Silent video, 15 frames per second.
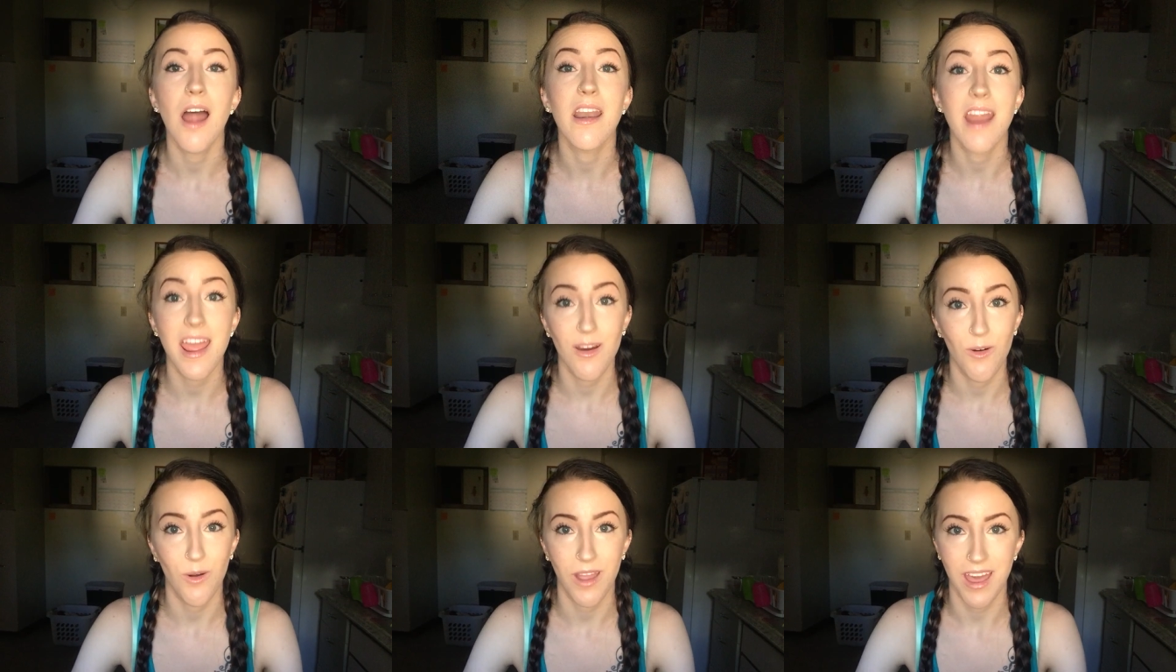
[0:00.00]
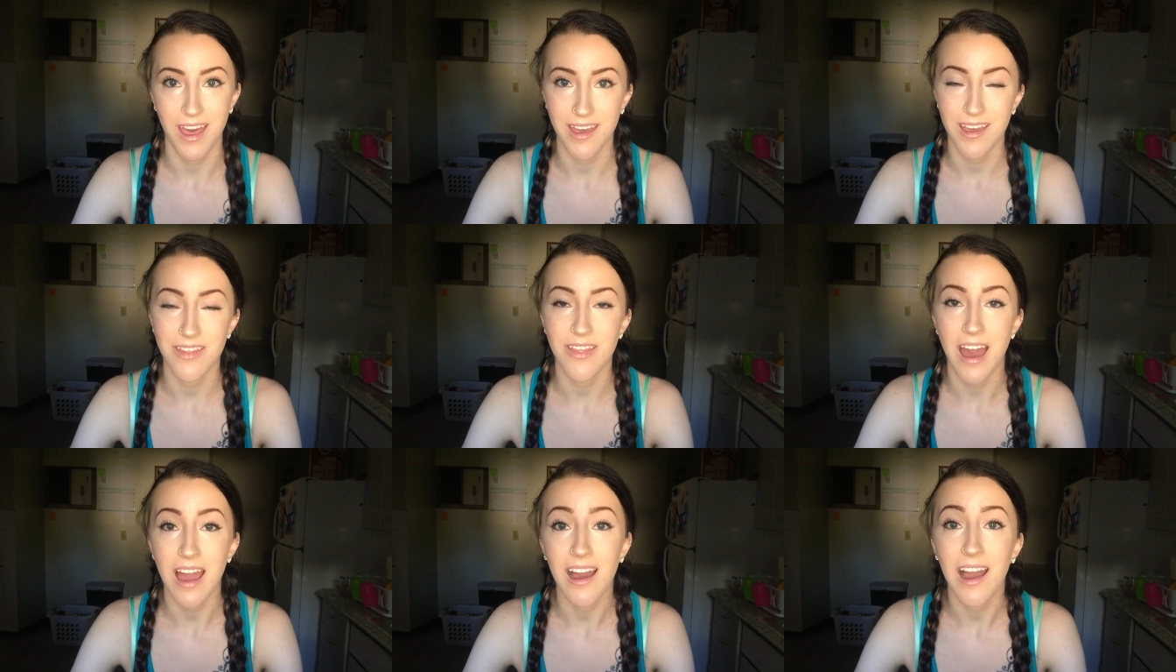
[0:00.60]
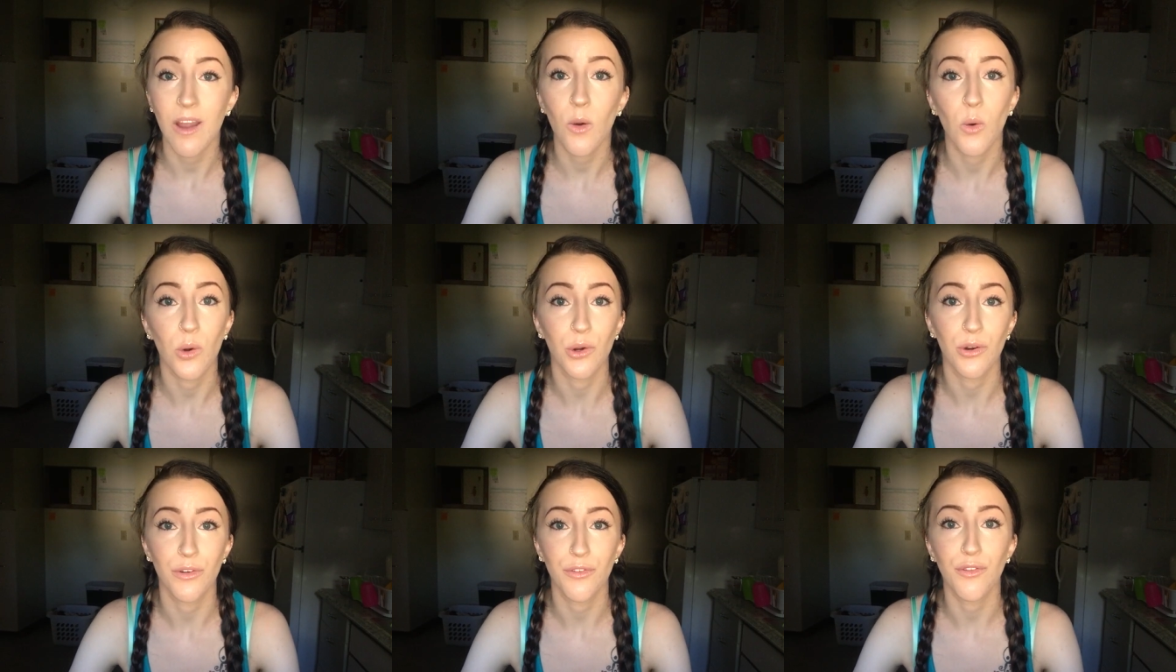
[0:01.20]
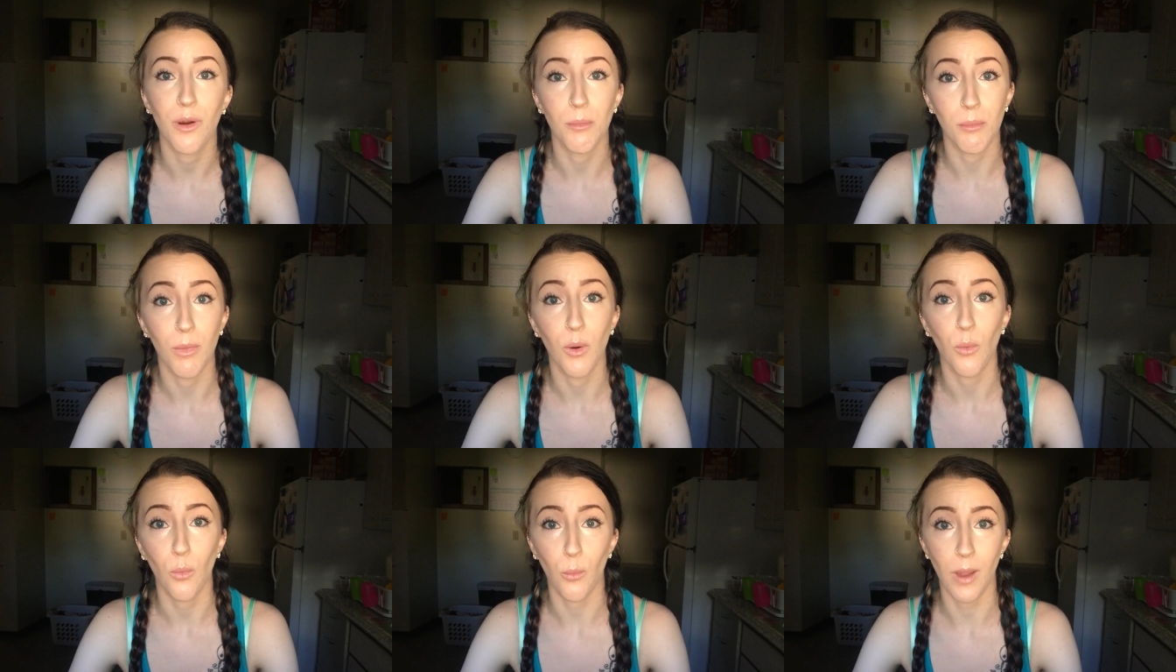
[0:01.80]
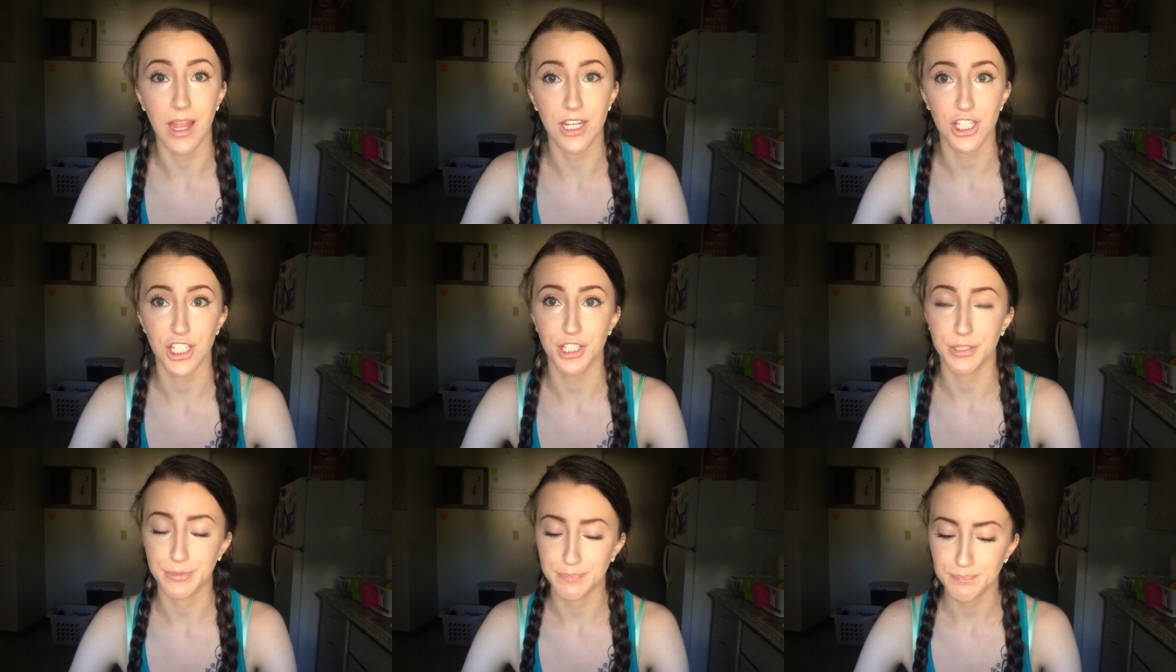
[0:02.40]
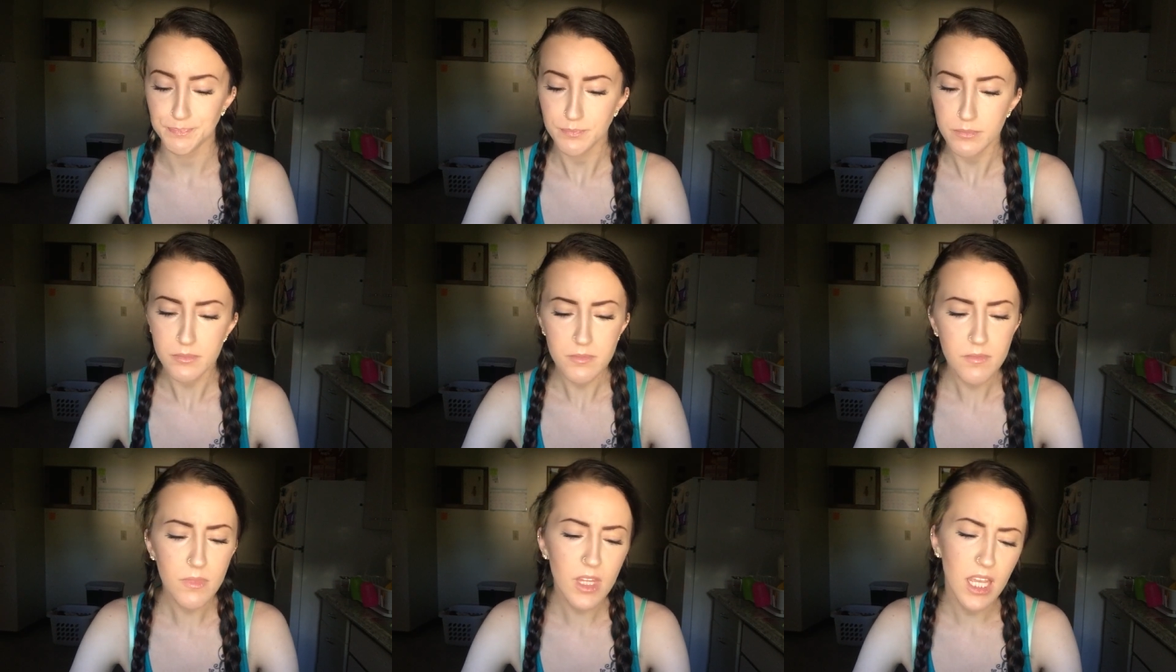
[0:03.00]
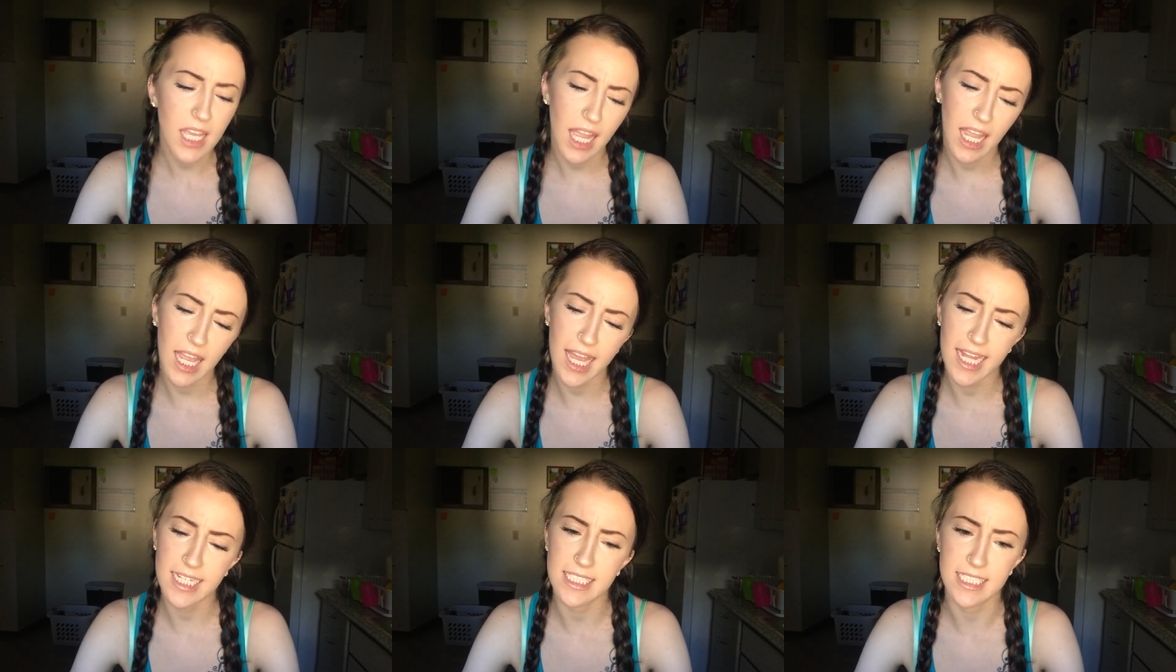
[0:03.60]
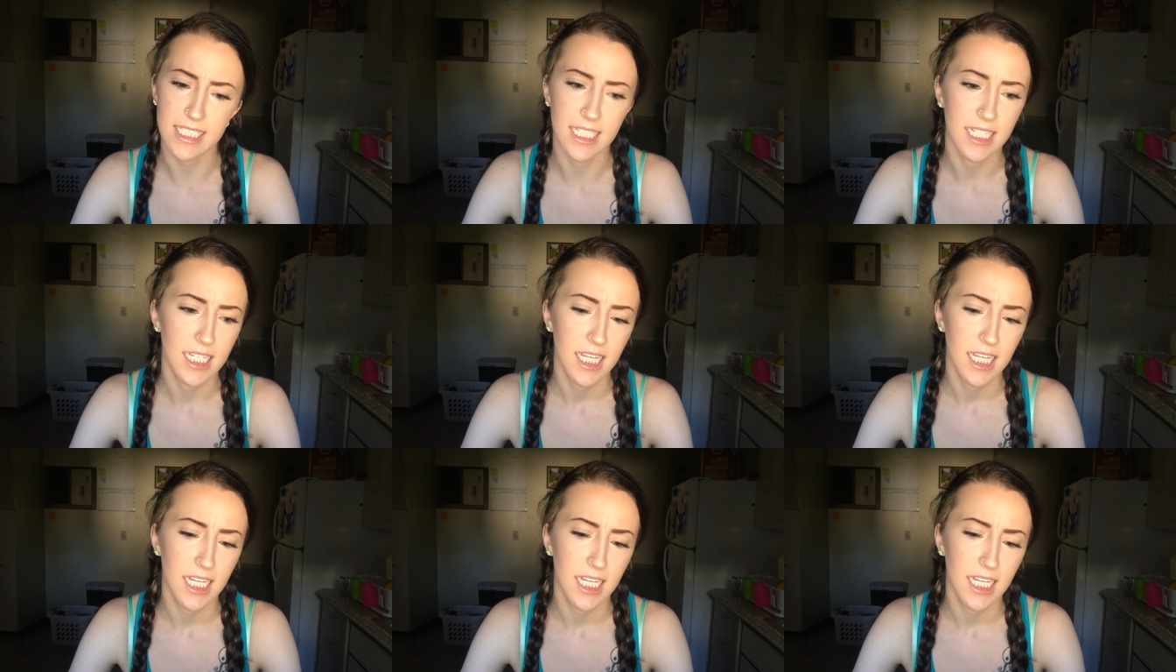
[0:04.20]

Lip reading: nail kit that I ordered from Wish. And